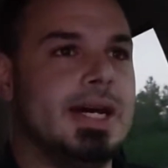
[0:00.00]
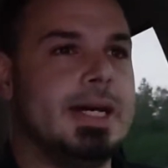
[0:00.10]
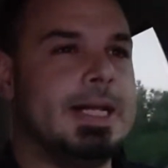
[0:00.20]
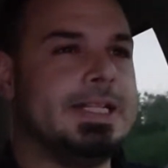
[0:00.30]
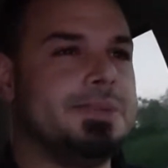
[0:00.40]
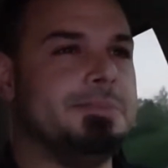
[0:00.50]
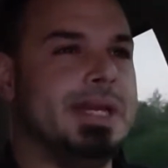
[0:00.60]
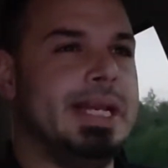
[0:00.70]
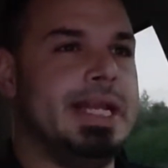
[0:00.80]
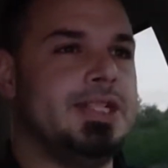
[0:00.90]
is
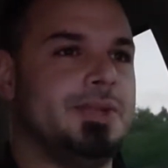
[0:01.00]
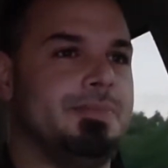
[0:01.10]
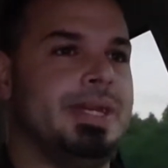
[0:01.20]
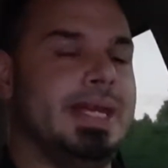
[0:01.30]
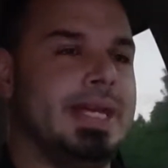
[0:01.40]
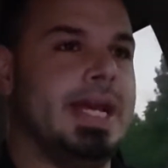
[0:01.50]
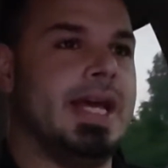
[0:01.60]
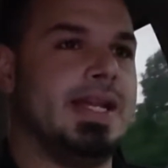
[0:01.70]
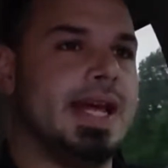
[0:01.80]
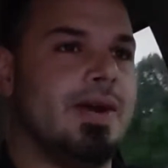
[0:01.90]
meaning to me
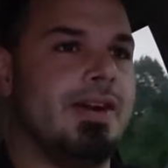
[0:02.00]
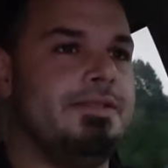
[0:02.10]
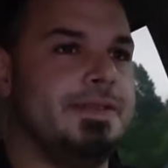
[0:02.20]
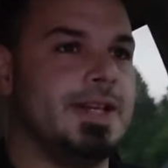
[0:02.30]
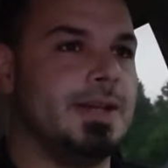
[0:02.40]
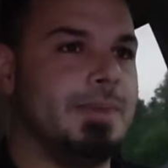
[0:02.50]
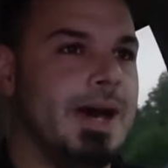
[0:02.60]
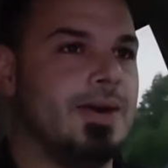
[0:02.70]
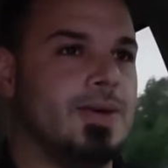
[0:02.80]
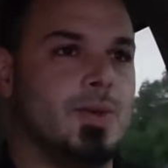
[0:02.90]
and how I feel
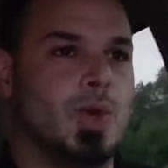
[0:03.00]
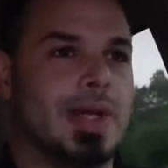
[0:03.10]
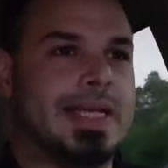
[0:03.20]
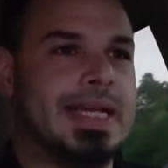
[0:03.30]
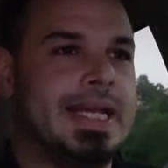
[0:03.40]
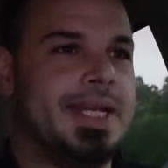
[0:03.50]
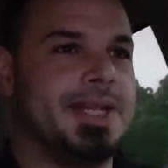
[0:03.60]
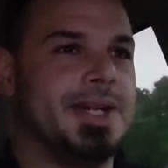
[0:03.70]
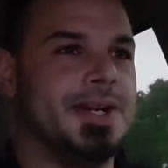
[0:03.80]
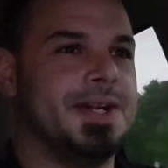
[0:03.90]
about working
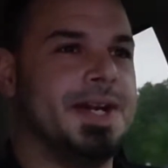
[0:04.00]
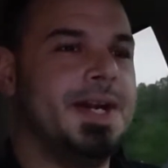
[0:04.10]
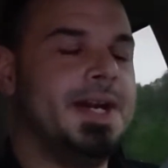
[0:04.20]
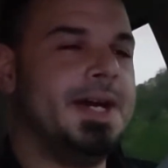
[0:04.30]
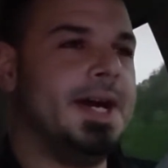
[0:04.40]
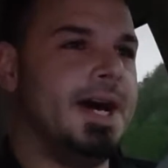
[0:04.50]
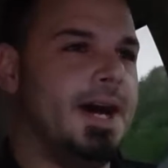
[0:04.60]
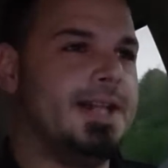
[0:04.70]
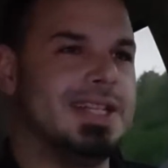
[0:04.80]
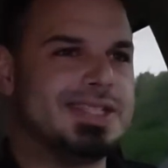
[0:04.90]
here.
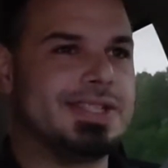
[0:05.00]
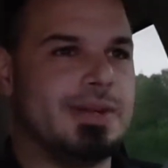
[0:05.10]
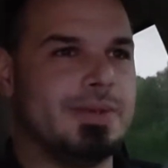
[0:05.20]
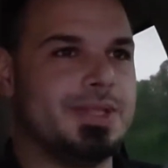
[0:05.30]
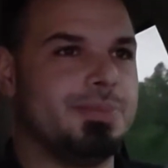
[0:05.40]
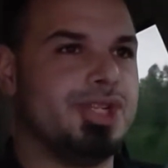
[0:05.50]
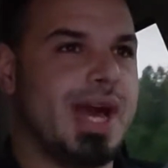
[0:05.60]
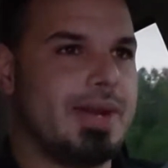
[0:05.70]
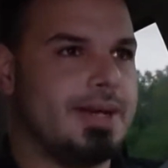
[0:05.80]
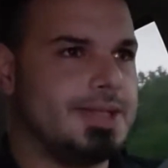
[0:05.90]
Let's start with some
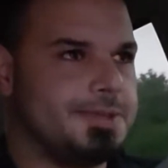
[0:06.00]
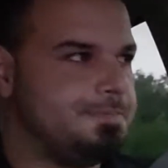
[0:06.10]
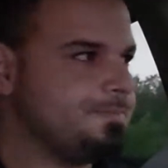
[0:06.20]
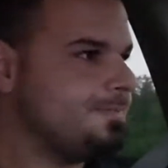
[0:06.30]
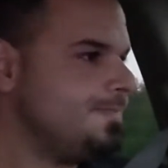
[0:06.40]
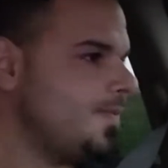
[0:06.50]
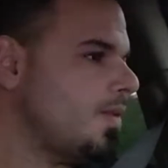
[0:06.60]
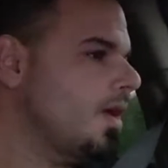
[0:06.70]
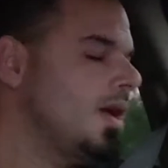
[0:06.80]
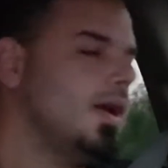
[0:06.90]
shout outs.
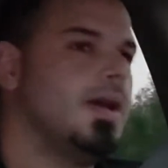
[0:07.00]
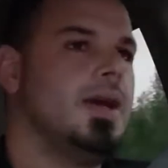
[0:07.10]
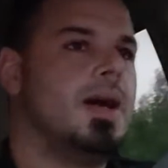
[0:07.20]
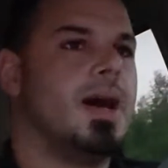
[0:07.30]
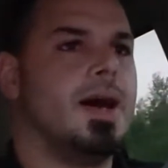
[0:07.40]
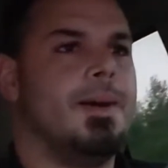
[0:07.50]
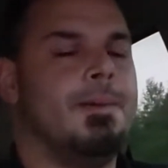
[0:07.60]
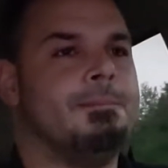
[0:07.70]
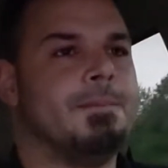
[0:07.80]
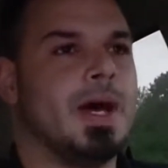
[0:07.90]

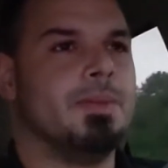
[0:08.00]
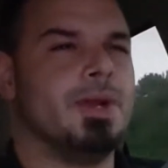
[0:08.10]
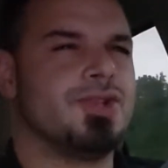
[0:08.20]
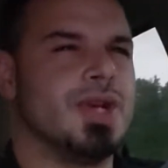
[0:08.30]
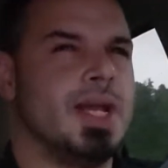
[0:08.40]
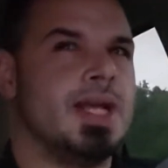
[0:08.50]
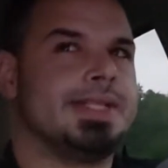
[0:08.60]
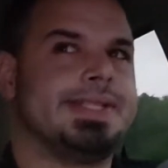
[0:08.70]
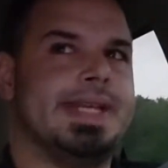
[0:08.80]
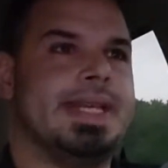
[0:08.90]
I'm going to try not
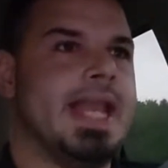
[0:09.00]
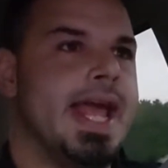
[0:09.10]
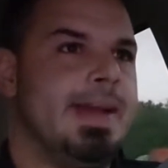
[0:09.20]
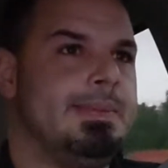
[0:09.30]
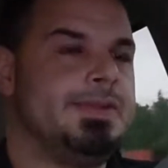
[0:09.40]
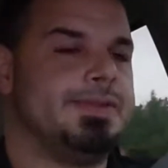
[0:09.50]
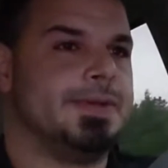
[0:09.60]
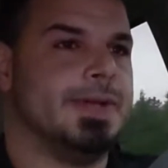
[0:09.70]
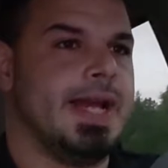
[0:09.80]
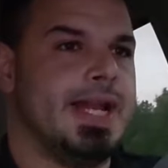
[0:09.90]
to say names
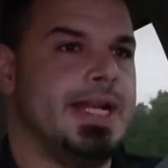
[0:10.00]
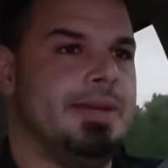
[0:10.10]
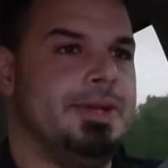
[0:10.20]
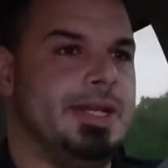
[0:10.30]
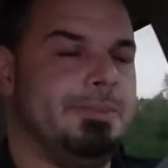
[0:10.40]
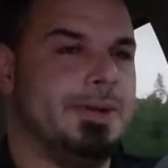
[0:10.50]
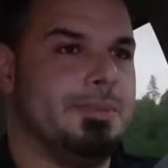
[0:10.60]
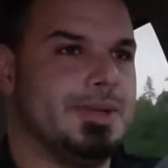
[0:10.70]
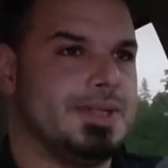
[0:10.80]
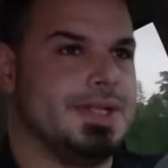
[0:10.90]
for anonymity
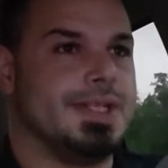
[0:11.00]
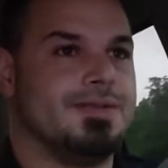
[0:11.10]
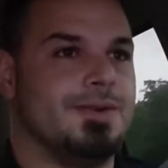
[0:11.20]
purposes,